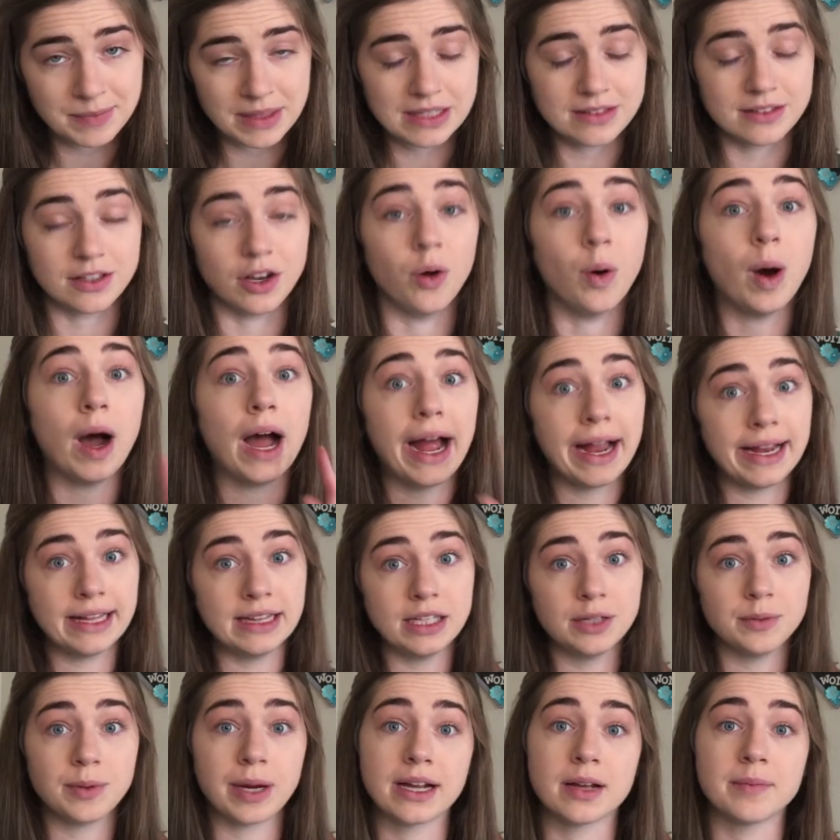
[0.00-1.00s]
So
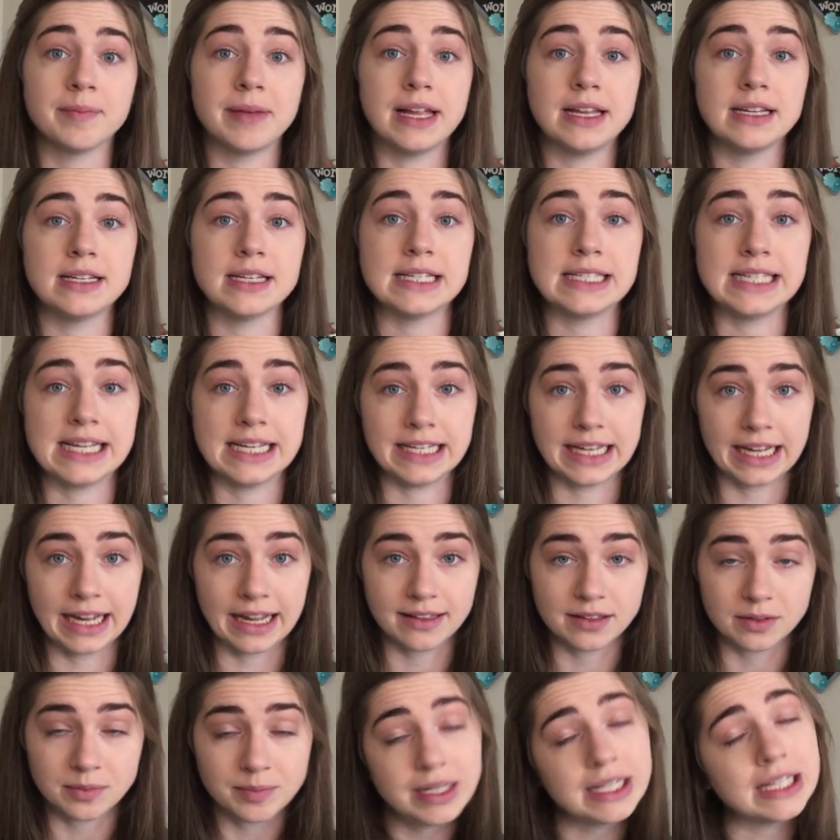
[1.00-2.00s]
highly recommend attending
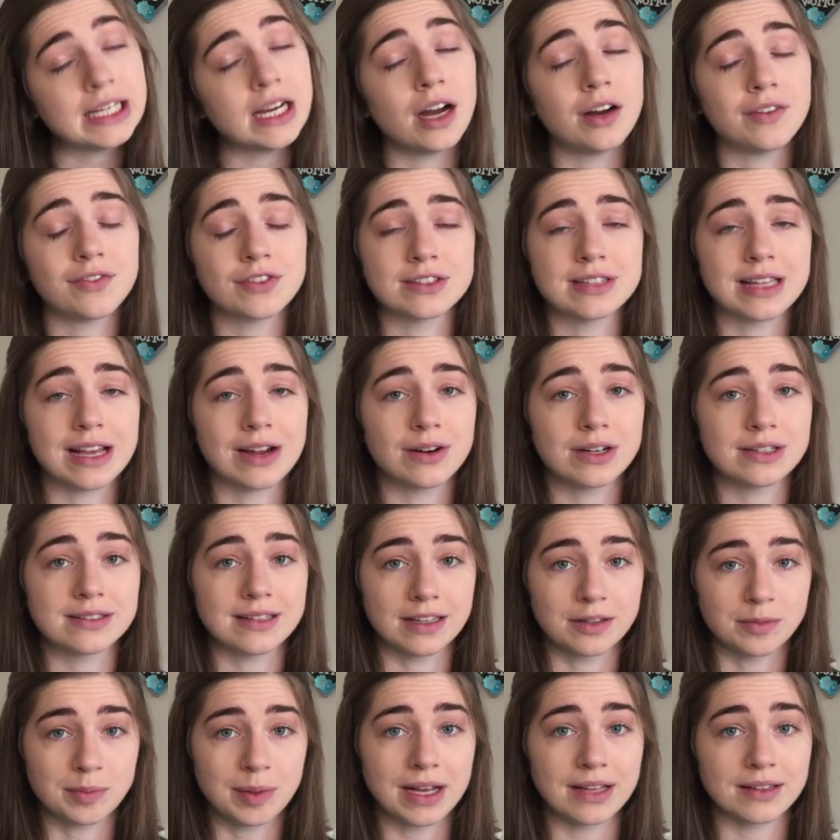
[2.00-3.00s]
as many office hours
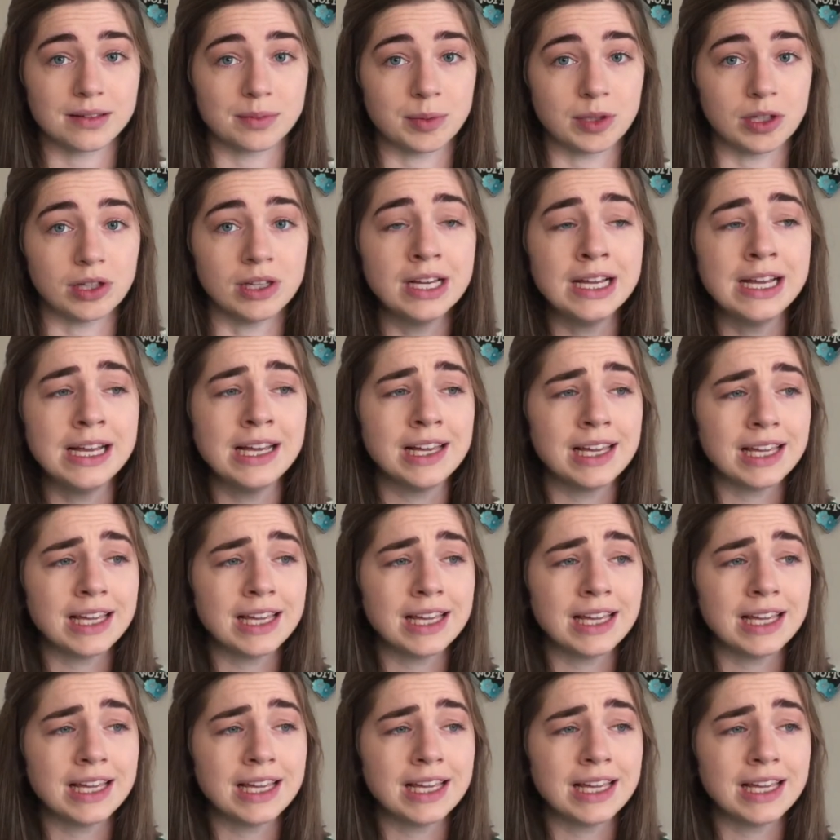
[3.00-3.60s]
as possible.